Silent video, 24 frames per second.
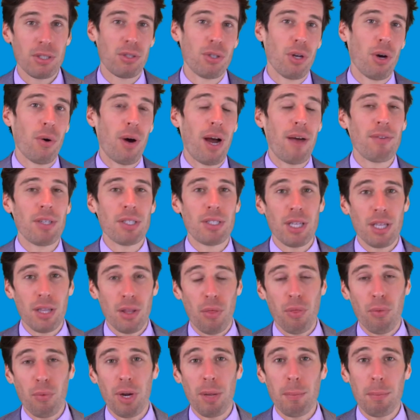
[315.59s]
So obviously,
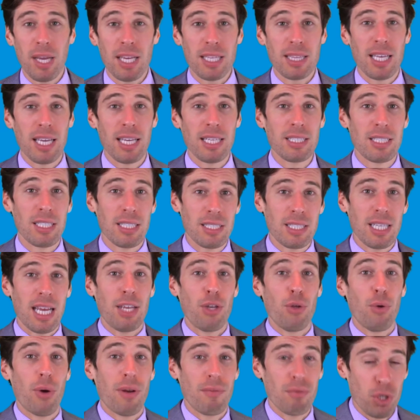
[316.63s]
the three big things is
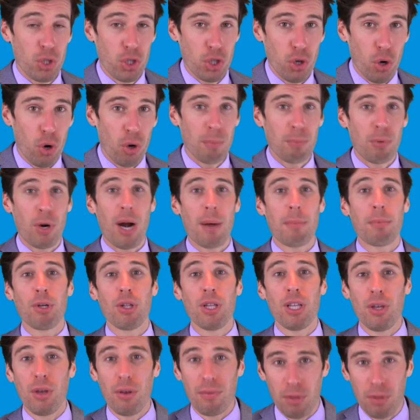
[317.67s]
that you have to show it properly,